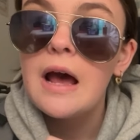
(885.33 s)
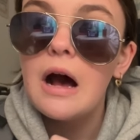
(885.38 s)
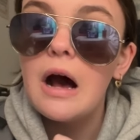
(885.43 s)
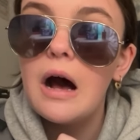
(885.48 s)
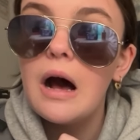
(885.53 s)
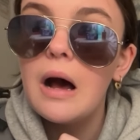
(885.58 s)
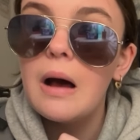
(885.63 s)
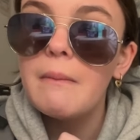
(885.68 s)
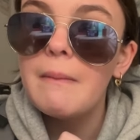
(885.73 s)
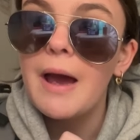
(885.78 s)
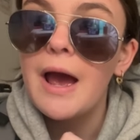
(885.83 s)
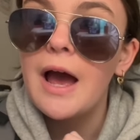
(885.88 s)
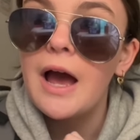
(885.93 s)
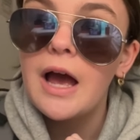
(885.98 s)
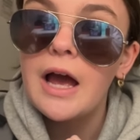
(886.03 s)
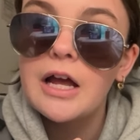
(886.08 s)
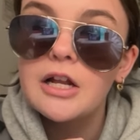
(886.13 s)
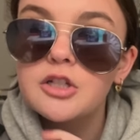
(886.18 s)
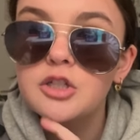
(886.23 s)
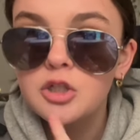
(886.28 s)
um,
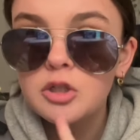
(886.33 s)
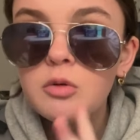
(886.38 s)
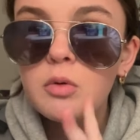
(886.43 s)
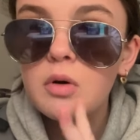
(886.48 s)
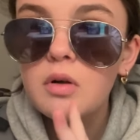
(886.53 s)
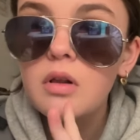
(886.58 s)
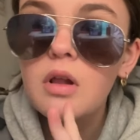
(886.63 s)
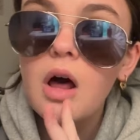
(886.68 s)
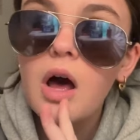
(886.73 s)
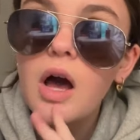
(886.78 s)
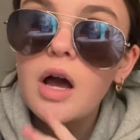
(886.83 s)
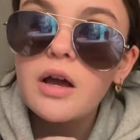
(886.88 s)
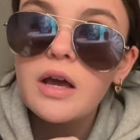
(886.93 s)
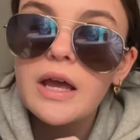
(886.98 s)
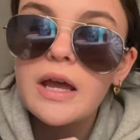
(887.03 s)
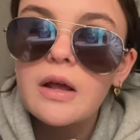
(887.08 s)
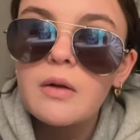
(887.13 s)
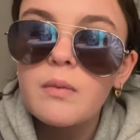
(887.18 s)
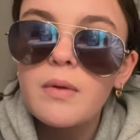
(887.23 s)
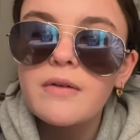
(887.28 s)
at two o'clock,
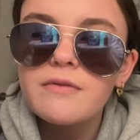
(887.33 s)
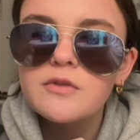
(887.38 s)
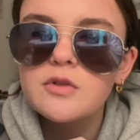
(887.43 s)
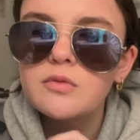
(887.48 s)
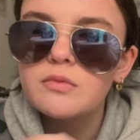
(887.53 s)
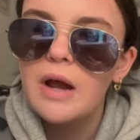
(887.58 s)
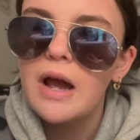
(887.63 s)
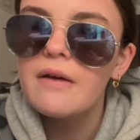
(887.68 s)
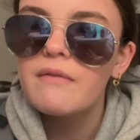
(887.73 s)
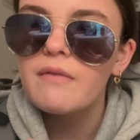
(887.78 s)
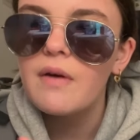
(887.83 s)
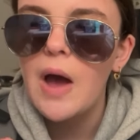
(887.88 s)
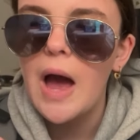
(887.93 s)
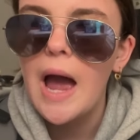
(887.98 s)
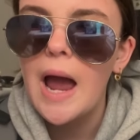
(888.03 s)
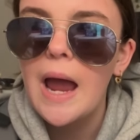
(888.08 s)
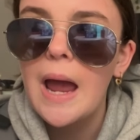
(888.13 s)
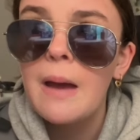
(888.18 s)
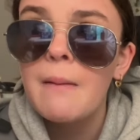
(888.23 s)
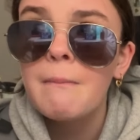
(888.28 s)
and we have to rep.
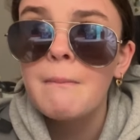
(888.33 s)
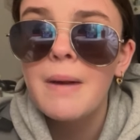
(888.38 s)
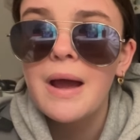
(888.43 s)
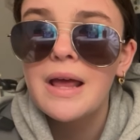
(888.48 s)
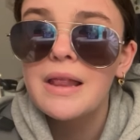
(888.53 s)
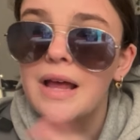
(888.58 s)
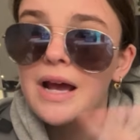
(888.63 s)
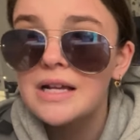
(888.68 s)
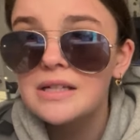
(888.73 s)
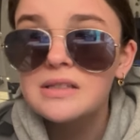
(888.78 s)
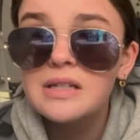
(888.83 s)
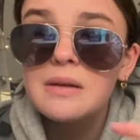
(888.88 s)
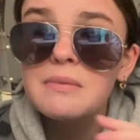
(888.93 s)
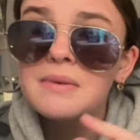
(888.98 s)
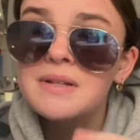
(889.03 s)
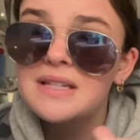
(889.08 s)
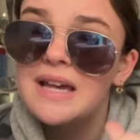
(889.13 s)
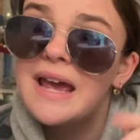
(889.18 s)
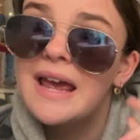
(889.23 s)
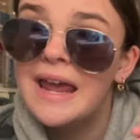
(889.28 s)
I, my last game
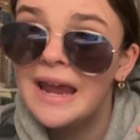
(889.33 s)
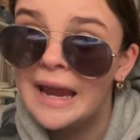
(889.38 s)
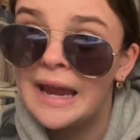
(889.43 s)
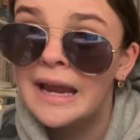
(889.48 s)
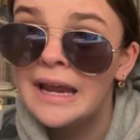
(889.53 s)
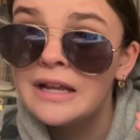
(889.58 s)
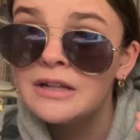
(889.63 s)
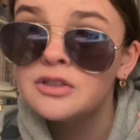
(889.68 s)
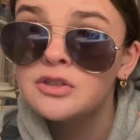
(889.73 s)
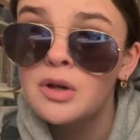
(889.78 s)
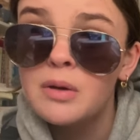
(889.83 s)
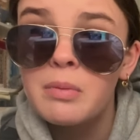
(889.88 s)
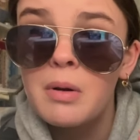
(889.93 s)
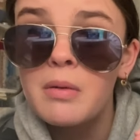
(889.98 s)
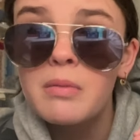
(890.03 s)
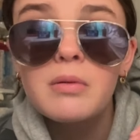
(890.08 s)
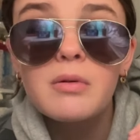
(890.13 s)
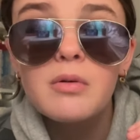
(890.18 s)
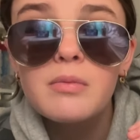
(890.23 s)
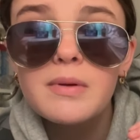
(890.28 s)
is at eight, so I
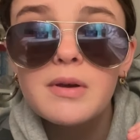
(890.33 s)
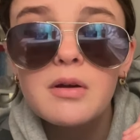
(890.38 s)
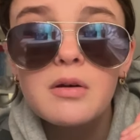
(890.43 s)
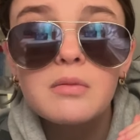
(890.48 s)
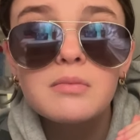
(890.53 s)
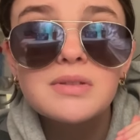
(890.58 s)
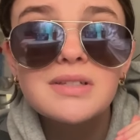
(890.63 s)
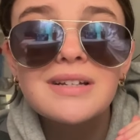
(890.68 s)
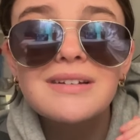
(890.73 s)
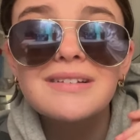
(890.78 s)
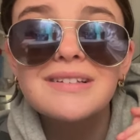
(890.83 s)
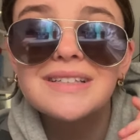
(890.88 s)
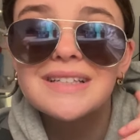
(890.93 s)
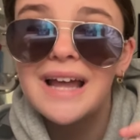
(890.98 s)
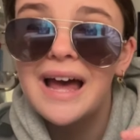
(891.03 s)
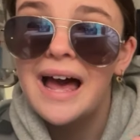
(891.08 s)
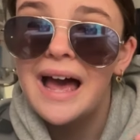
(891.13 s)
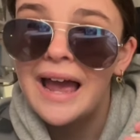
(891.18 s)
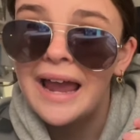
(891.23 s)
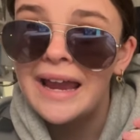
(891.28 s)
probably won't be home till
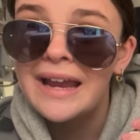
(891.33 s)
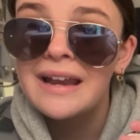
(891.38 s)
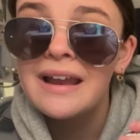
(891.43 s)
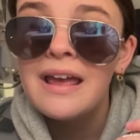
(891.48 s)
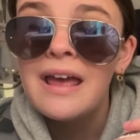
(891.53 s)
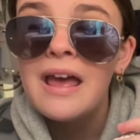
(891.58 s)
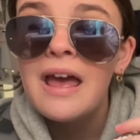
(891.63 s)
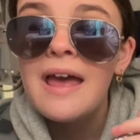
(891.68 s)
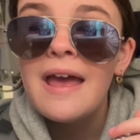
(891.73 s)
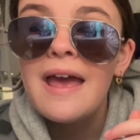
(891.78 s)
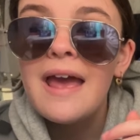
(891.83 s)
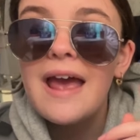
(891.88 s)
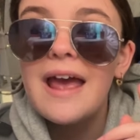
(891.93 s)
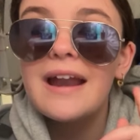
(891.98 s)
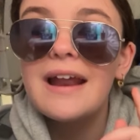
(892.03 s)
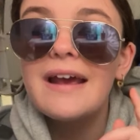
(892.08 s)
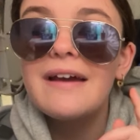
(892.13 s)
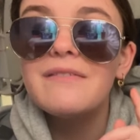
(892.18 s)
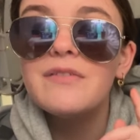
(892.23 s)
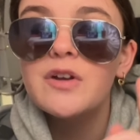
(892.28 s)
nine, and
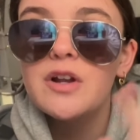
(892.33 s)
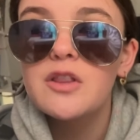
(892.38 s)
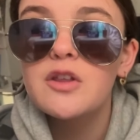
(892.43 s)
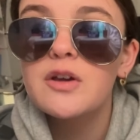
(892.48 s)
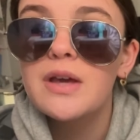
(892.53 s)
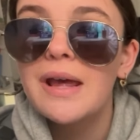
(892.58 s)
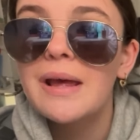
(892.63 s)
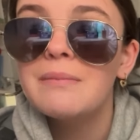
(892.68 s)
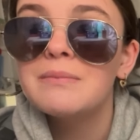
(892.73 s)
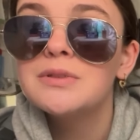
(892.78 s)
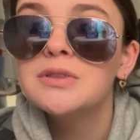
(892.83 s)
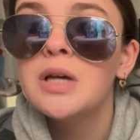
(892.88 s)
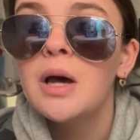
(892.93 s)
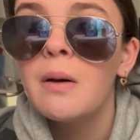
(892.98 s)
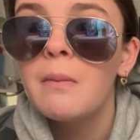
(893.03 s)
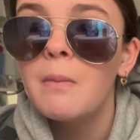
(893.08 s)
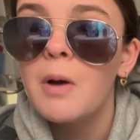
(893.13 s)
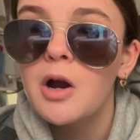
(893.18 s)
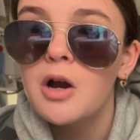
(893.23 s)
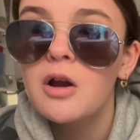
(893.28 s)
I have another game
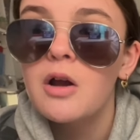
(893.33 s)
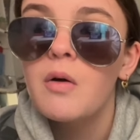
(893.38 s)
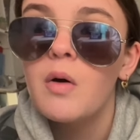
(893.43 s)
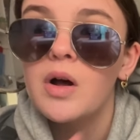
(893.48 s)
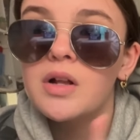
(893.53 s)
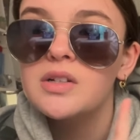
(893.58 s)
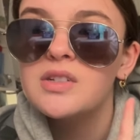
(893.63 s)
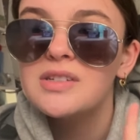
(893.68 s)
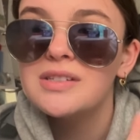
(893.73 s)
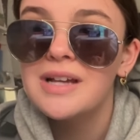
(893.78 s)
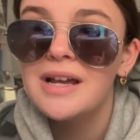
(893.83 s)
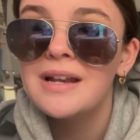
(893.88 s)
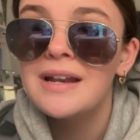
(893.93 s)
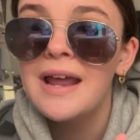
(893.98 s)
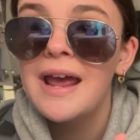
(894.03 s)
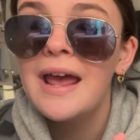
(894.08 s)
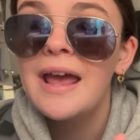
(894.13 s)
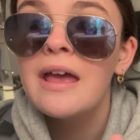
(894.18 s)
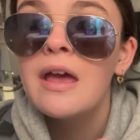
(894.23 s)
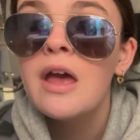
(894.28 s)
tomorrow on
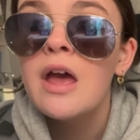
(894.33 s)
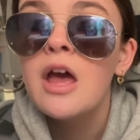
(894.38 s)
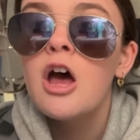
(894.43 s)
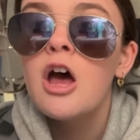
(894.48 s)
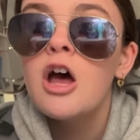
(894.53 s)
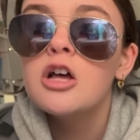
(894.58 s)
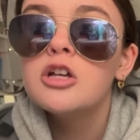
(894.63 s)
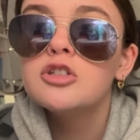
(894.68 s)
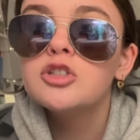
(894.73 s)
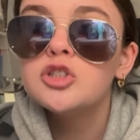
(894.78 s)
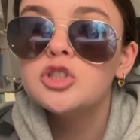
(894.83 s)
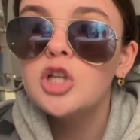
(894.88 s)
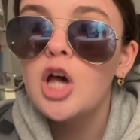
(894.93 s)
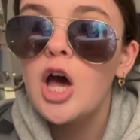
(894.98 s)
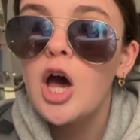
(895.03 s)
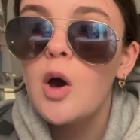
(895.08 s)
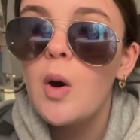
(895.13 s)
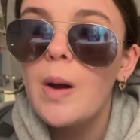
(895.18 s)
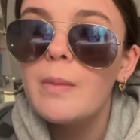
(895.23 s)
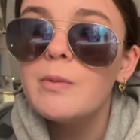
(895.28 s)
Sunday,
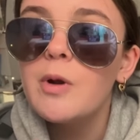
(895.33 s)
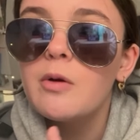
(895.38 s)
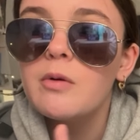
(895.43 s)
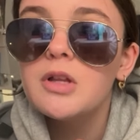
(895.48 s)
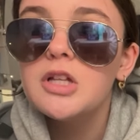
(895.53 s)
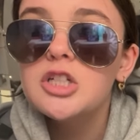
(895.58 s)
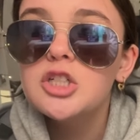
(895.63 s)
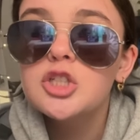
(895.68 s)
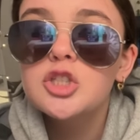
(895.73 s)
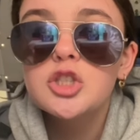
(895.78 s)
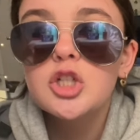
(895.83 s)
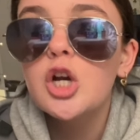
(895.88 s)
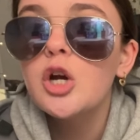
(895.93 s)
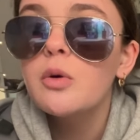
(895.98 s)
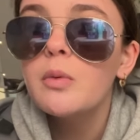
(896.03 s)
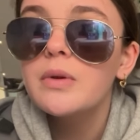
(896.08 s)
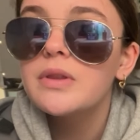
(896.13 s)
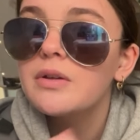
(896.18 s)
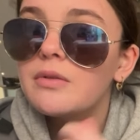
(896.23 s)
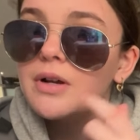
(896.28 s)
so I'm not really sure
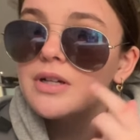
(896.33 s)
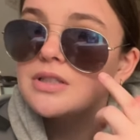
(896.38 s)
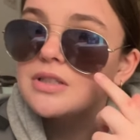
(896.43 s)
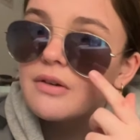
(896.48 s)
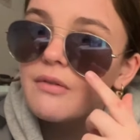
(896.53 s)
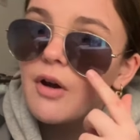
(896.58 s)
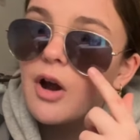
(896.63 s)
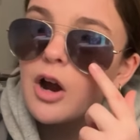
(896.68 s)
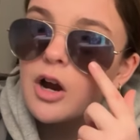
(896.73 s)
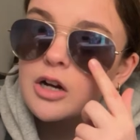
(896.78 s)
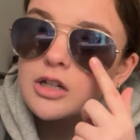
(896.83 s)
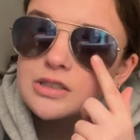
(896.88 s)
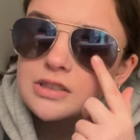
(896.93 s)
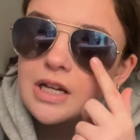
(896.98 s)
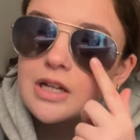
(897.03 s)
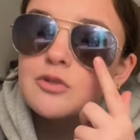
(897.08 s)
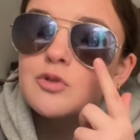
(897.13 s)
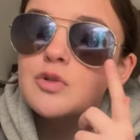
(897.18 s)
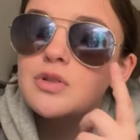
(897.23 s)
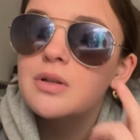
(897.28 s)
what the rest of our
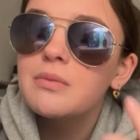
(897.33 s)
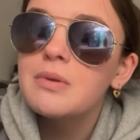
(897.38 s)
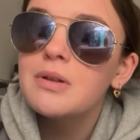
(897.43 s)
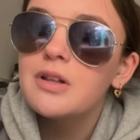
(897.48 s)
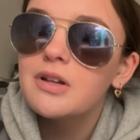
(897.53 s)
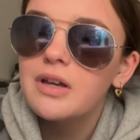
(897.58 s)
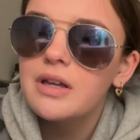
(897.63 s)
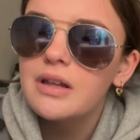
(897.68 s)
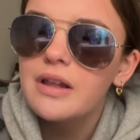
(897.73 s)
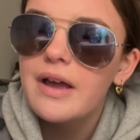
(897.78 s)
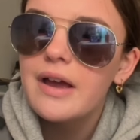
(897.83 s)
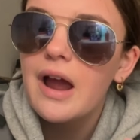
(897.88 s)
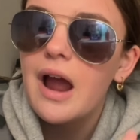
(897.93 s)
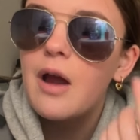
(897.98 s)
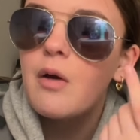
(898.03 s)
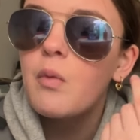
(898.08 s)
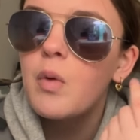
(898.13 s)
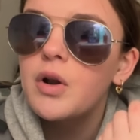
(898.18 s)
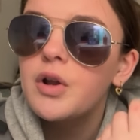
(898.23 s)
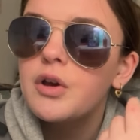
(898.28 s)
schedule is going to be looking like. I
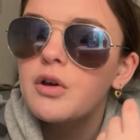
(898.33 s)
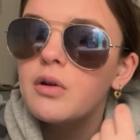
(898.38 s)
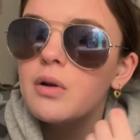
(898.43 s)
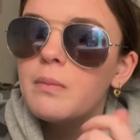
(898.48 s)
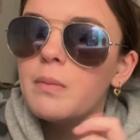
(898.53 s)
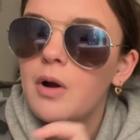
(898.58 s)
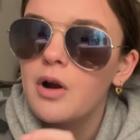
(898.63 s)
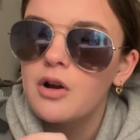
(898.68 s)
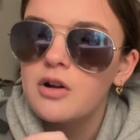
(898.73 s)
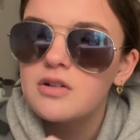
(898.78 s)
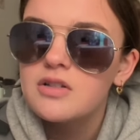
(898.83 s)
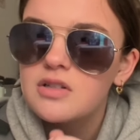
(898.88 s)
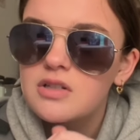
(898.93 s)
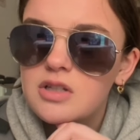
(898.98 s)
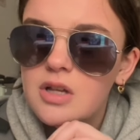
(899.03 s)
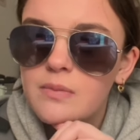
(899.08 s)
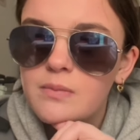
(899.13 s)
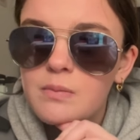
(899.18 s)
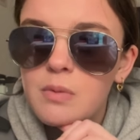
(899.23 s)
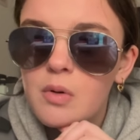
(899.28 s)
want to go to Barnes at
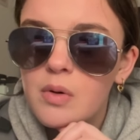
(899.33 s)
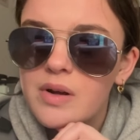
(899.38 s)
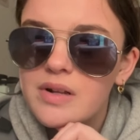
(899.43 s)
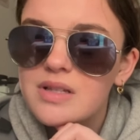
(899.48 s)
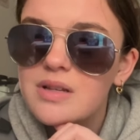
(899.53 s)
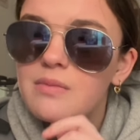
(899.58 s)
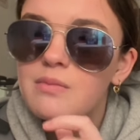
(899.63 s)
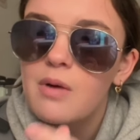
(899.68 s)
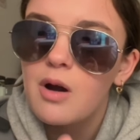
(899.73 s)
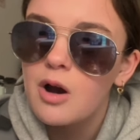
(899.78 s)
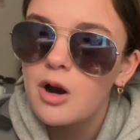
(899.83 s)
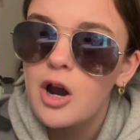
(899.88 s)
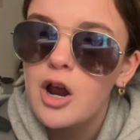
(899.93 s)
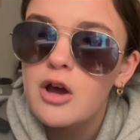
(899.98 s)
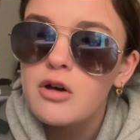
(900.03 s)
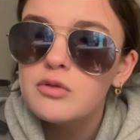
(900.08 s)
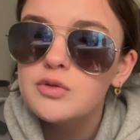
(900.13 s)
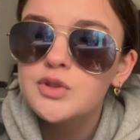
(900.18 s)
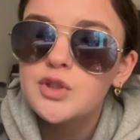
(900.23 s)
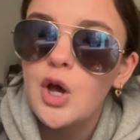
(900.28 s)
some point
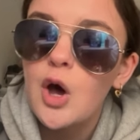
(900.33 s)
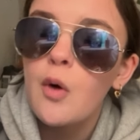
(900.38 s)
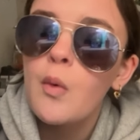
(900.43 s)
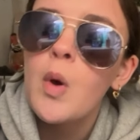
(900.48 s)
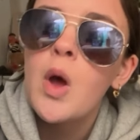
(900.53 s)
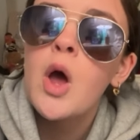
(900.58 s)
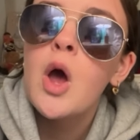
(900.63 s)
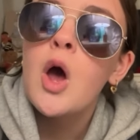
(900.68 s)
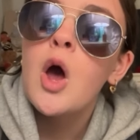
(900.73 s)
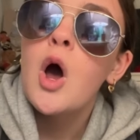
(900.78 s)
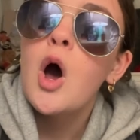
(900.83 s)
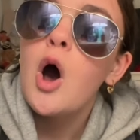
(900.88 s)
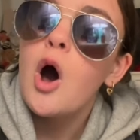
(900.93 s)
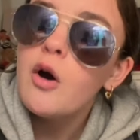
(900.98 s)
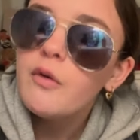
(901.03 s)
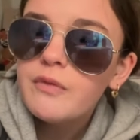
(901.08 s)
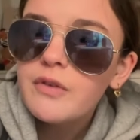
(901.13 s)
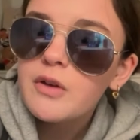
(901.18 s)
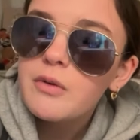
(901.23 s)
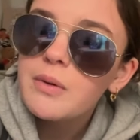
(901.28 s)
tomorrow, so
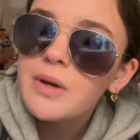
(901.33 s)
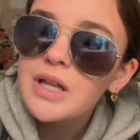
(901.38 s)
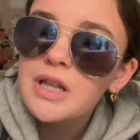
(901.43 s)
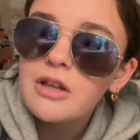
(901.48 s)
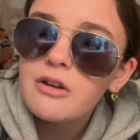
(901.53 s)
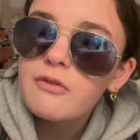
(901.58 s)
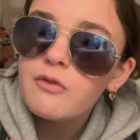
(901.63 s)
hopefully we can look